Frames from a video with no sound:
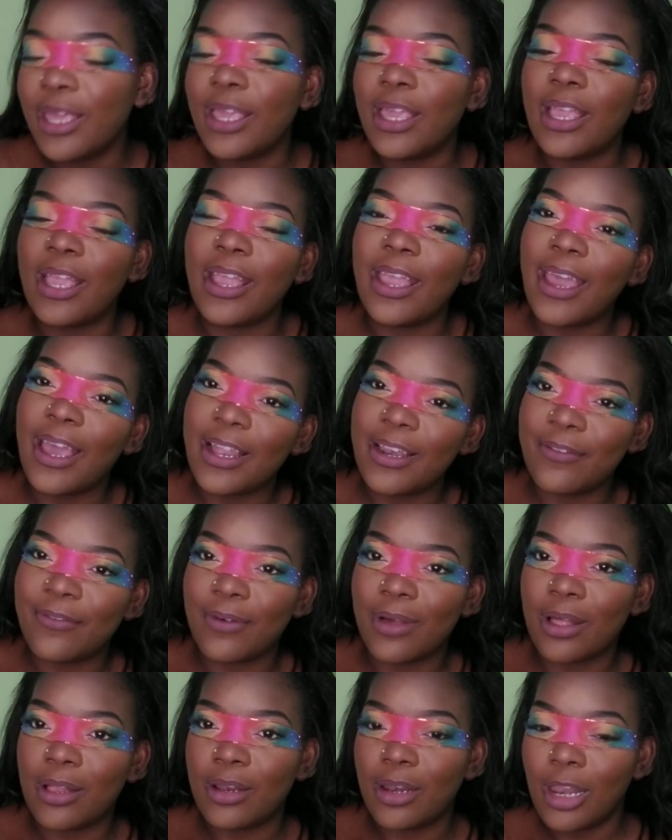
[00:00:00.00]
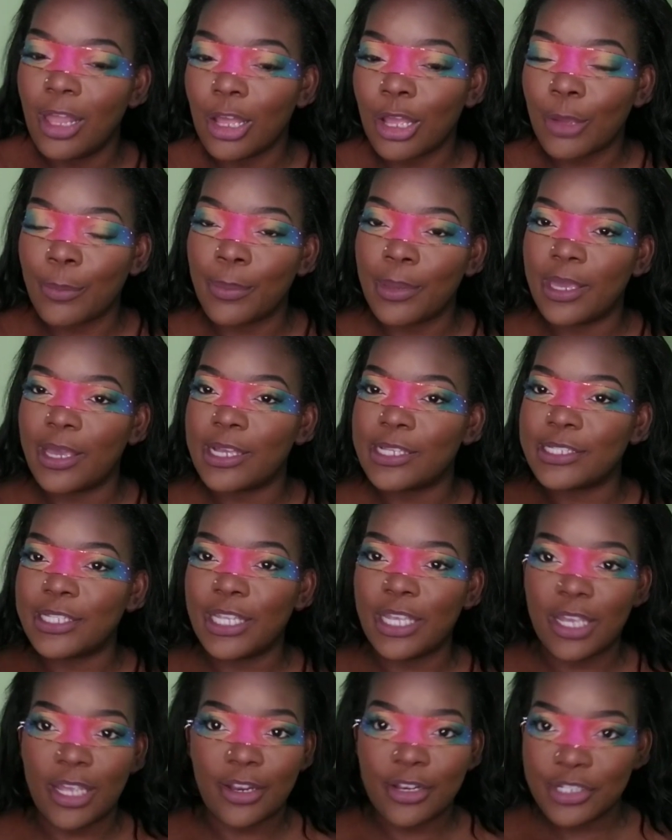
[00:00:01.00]
a carnival look because
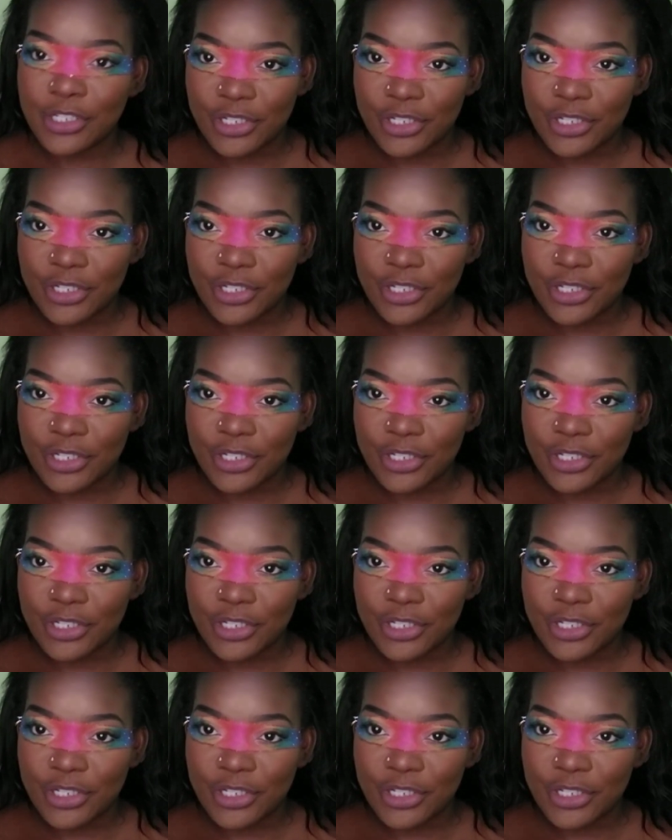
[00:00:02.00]
here in